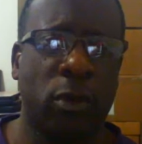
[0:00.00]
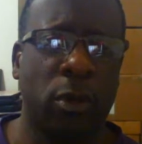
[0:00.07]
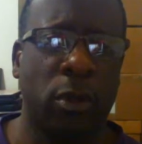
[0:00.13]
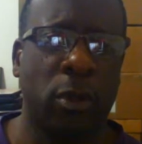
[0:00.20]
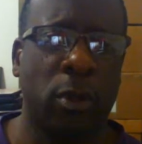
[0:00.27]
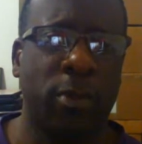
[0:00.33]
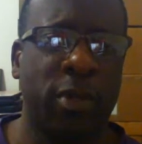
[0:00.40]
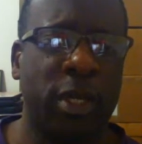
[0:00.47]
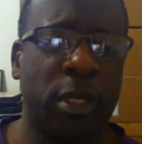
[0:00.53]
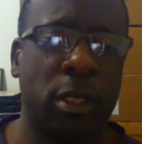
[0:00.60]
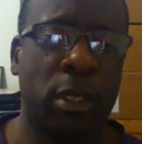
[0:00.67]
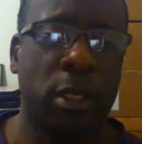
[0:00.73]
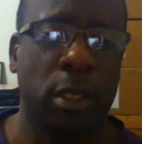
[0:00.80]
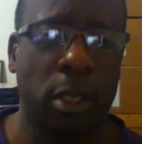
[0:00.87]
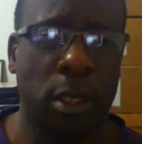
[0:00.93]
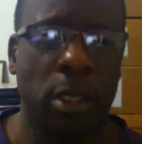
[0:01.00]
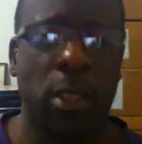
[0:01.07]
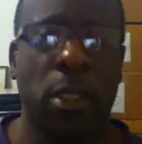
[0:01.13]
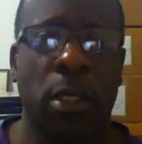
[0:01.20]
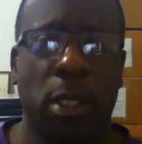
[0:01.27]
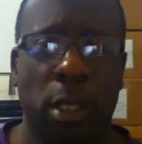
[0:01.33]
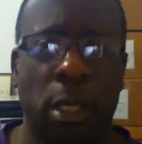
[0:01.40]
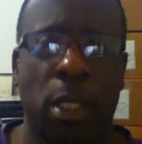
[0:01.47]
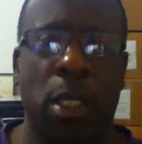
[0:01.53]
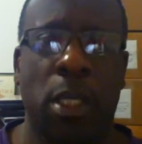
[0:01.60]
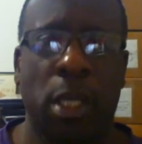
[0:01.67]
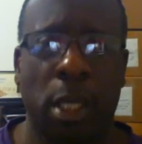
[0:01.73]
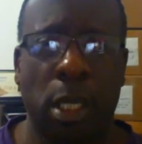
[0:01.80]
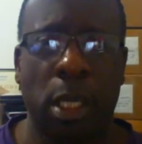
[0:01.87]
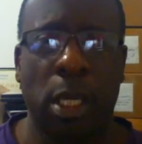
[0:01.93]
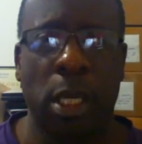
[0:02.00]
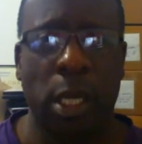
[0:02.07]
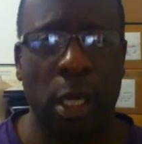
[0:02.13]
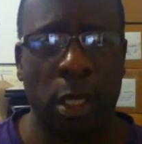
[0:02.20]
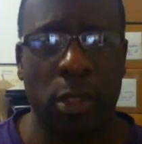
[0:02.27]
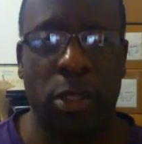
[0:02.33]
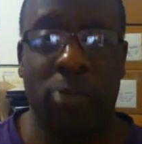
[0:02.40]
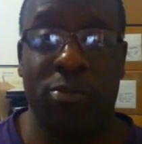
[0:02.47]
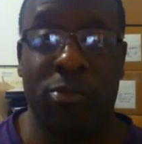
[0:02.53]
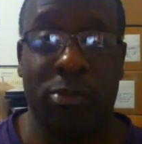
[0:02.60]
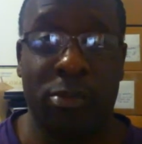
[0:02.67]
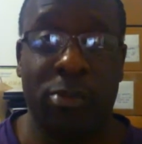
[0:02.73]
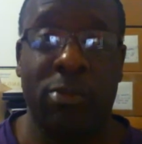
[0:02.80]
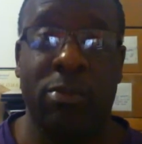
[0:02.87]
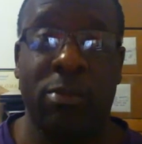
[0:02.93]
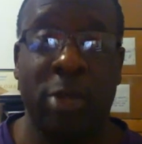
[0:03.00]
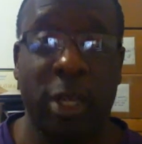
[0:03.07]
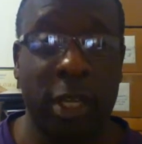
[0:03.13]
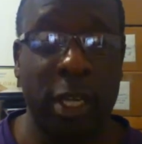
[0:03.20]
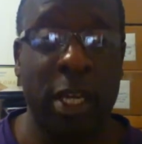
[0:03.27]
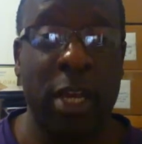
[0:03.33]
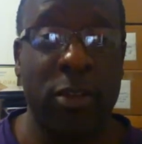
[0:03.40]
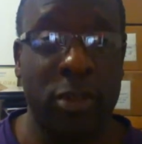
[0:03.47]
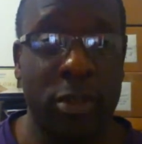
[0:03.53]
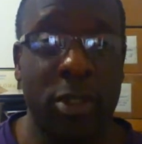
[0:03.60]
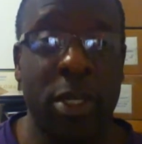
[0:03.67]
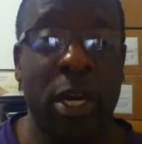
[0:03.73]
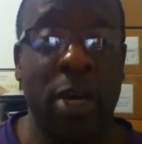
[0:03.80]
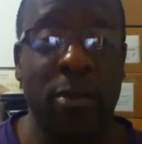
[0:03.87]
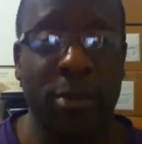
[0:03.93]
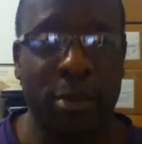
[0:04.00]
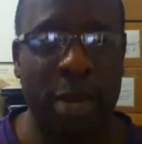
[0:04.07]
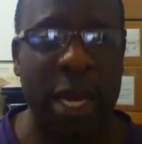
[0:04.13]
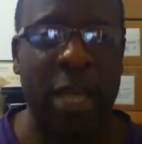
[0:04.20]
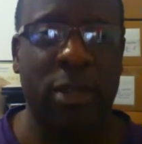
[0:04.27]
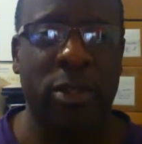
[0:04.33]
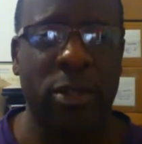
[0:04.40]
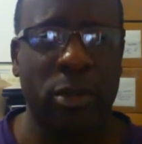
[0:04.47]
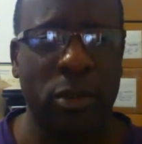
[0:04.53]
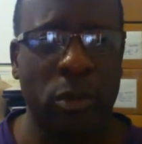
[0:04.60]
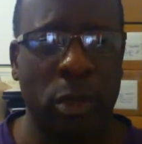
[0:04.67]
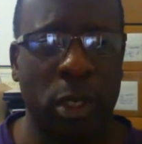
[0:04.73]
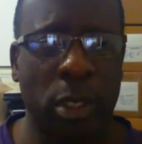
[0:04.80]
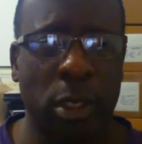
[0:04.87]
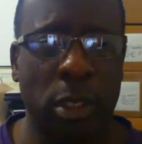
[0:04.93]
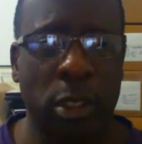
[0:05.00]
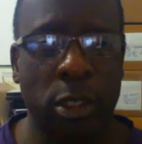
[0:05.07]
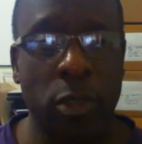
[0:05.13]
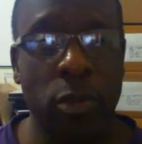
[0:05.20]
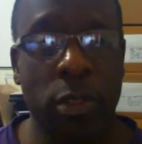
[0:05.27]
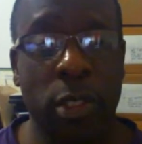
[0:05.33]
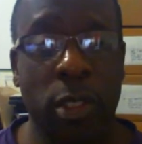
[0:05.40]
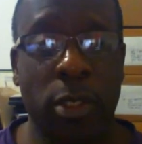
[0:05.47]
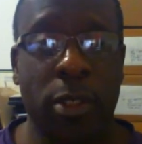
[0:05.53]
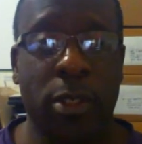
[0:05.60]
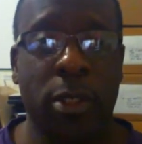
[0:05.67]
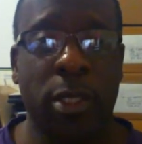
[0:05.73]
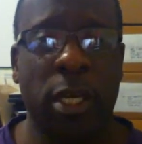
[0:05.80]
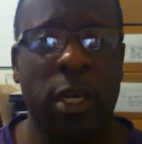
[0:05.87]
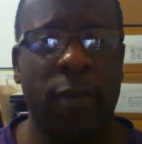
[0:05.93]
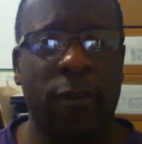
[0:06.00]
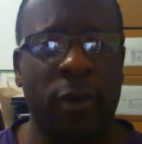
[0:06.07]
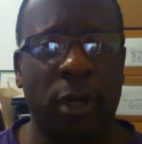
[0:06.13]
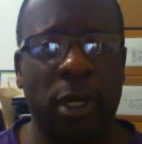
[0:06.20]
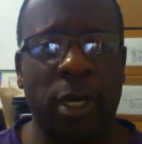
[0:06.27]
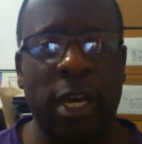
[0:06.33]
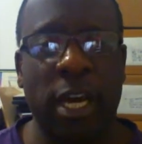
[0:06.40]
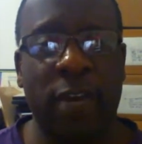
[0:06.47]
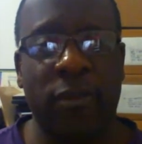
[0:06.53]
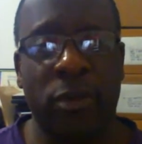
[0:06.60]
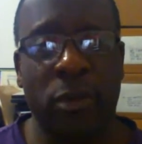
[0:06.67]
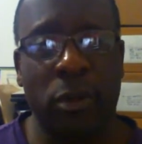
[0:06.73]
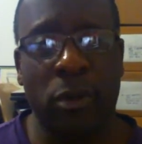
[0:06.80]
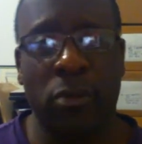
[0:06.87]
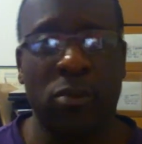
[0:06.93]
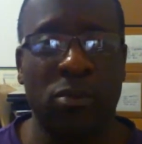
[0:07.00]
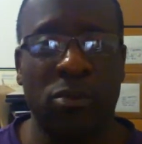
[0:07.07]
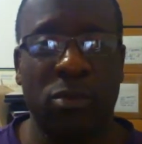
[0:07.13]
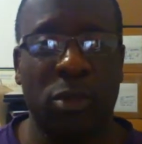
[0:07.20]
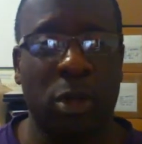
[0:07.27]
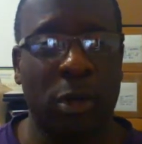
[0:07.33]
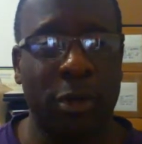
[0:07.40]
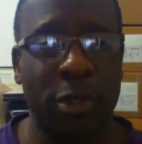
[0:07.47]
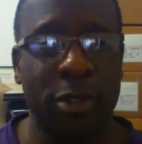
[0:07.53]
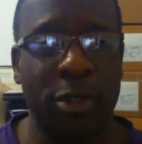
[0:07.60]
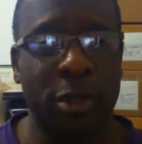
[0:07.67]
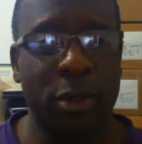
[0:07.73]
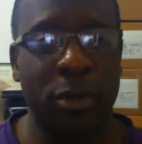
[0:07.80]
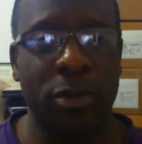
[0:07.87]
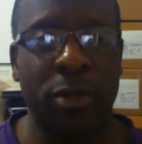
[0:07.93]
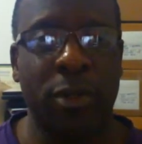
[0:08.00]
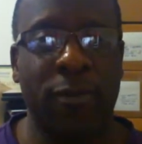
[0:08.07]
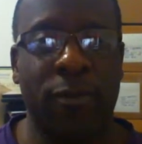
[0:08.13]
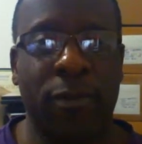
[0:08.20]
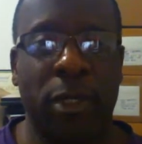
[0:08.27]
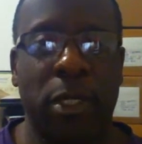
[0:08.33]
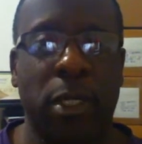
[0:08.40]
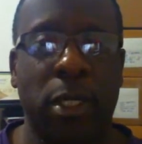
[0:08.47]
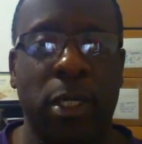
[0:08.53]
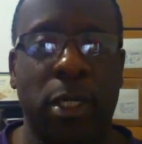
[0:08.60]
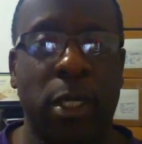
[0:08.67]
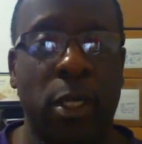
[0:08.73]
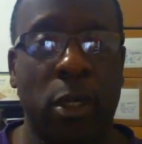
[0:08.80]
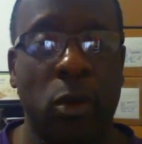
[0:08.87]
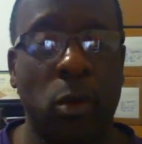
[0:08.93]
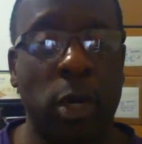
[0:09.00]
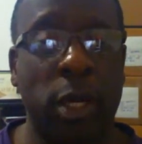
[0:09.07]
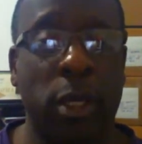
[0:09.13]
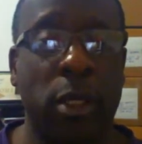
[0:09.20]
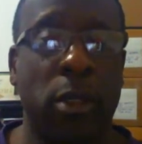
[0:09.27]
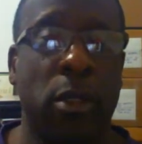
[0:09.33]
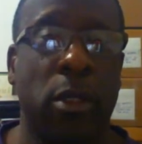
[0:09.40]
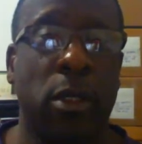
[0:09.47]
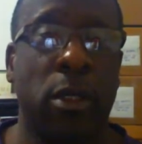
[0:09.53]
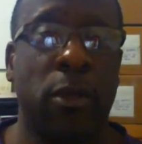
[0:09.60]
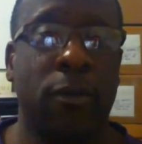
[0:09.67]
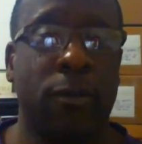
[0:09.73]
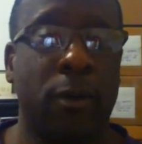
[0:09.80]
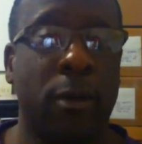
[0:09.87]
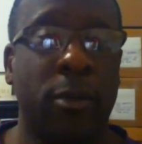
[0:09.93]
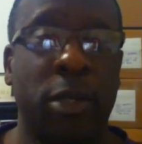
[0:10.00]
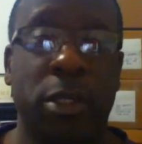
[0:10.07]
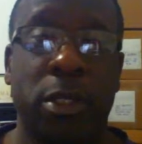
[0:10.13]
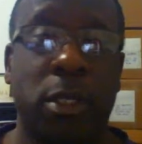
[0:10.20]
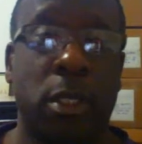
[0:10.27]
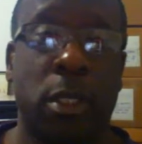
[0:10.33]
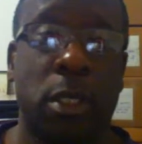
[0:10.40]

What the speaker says: a little bit. And again, I just got back to using it after all these years of getting away from it.